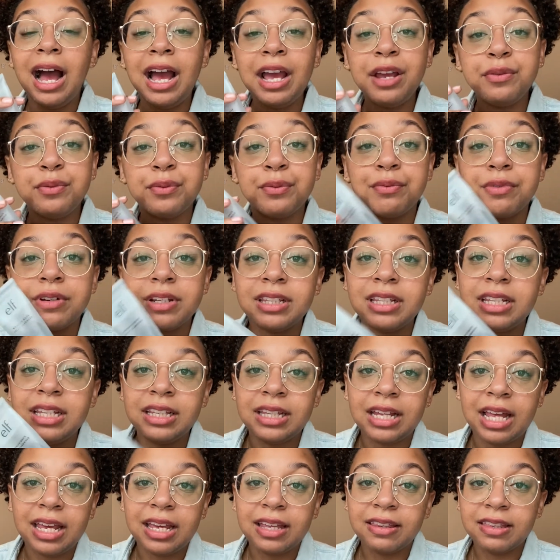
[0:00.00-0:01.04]
really
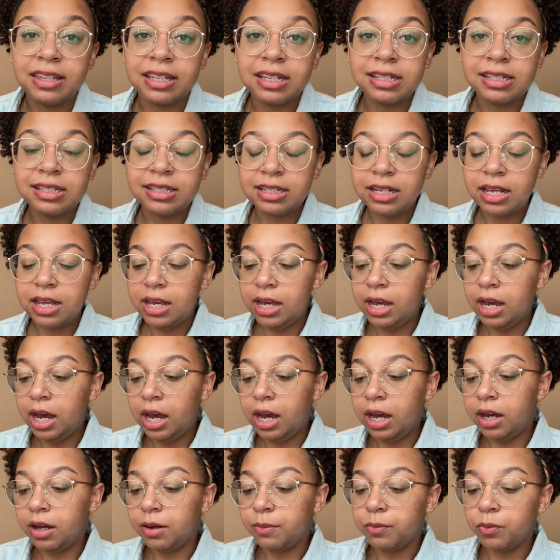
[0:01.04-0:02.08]
like this.
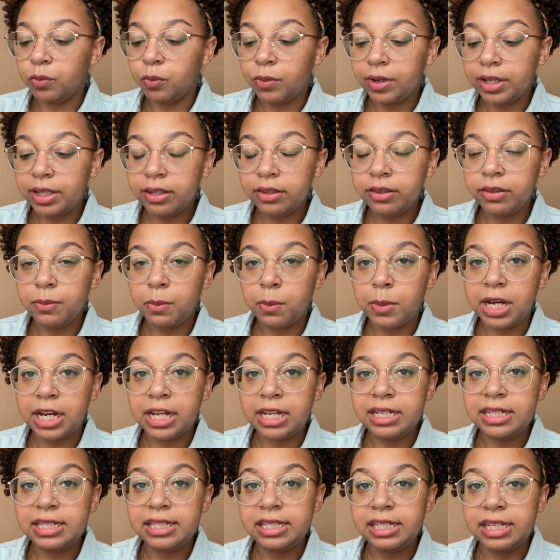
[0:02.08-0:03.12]
With
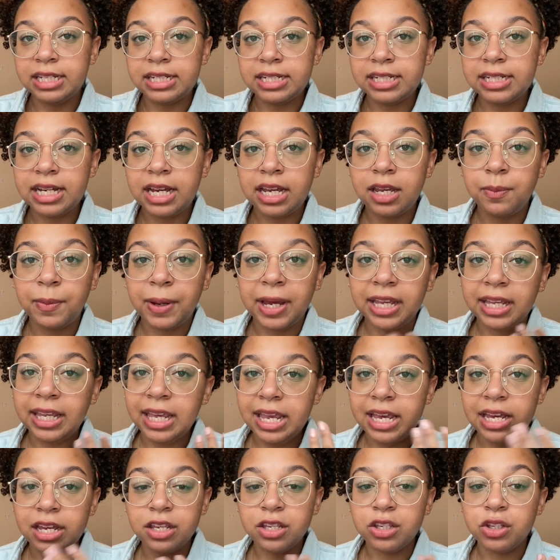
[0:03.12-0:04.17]
my skin type, I
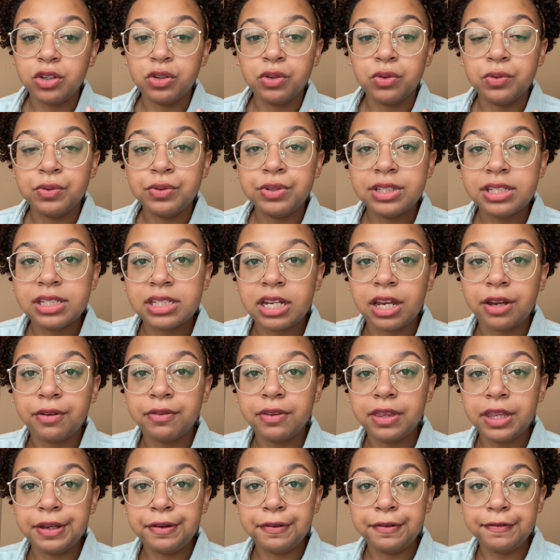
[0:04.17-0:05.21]
can't use stuff
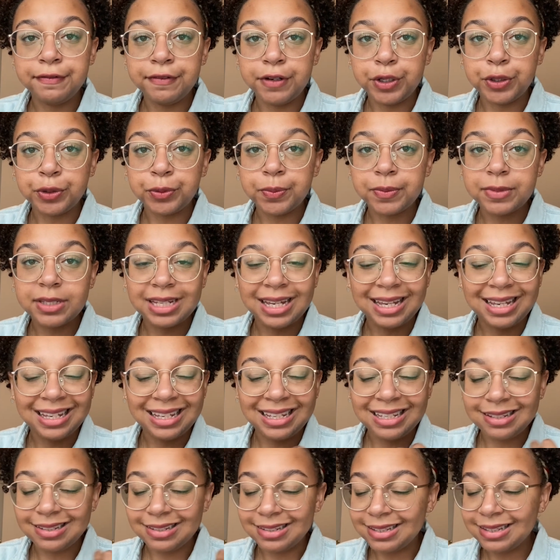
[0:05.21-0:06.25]
that foams. I
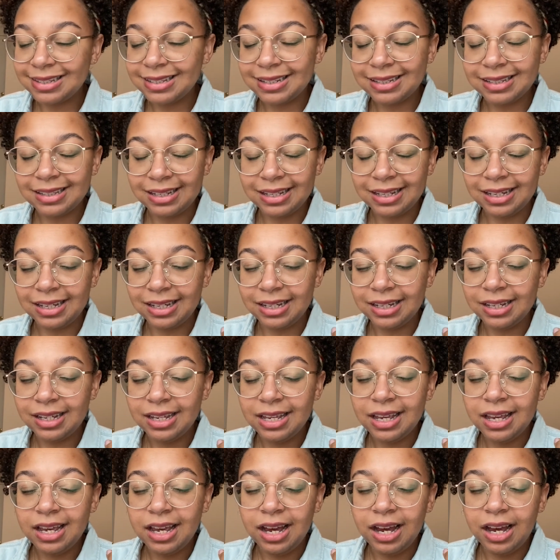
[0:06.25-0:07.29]
instantly
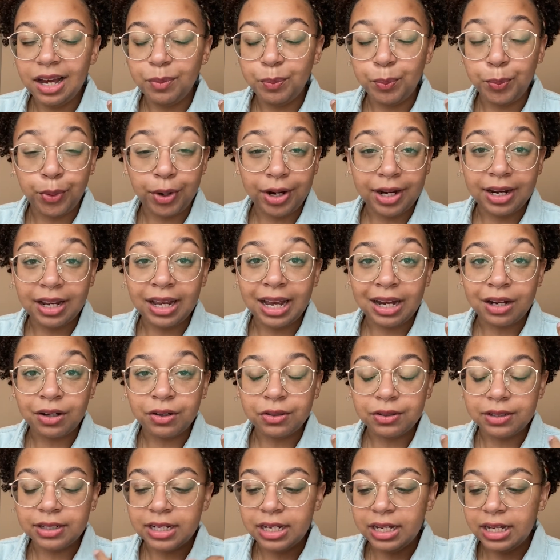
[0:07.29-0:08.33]
break
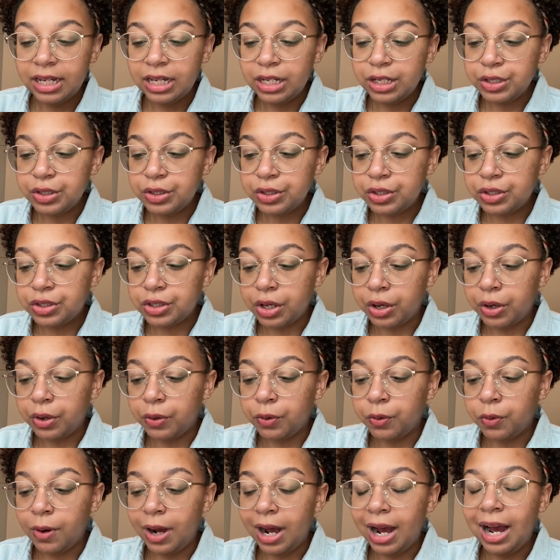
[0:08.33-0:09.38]
out.
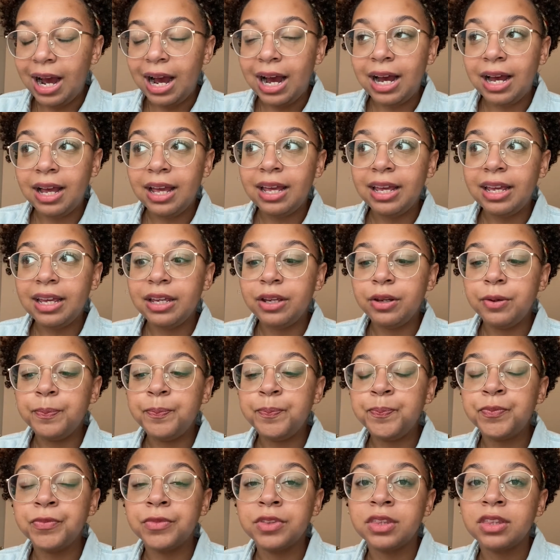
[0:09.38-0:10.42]
So I
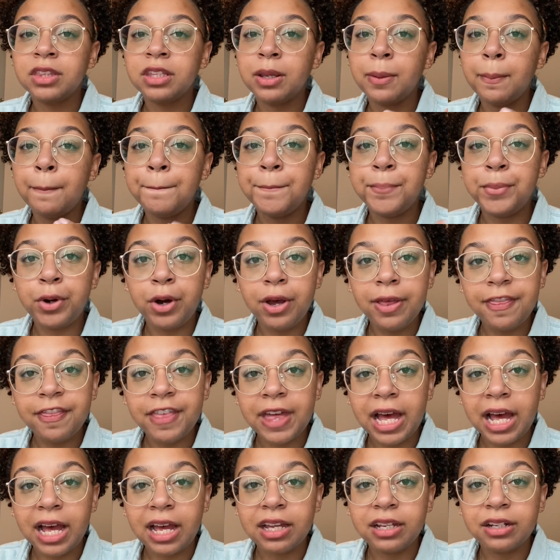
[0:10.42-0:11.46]
bought
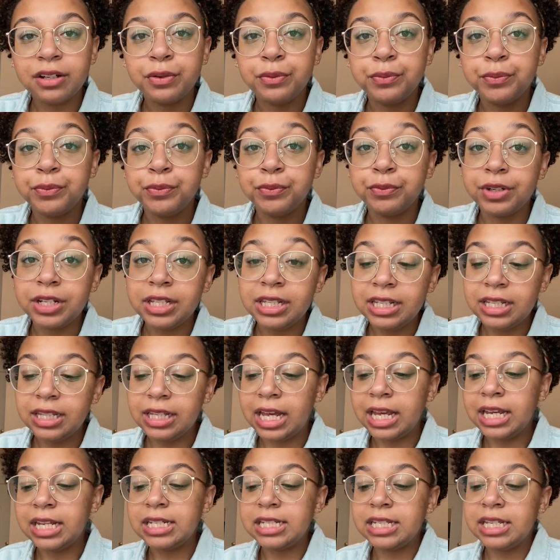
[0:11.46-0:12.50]
that, really
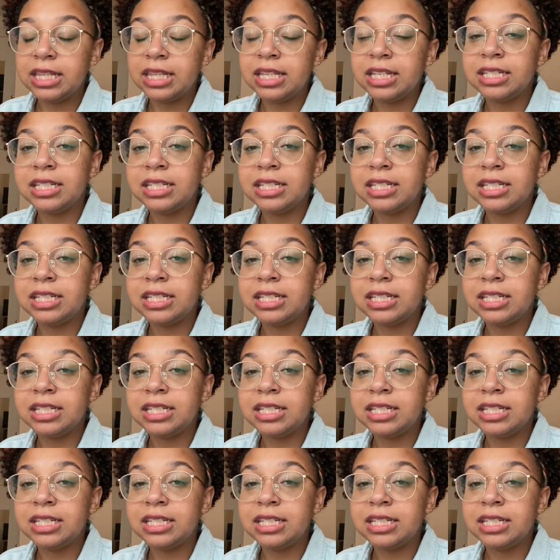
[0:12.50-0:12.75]
liked it.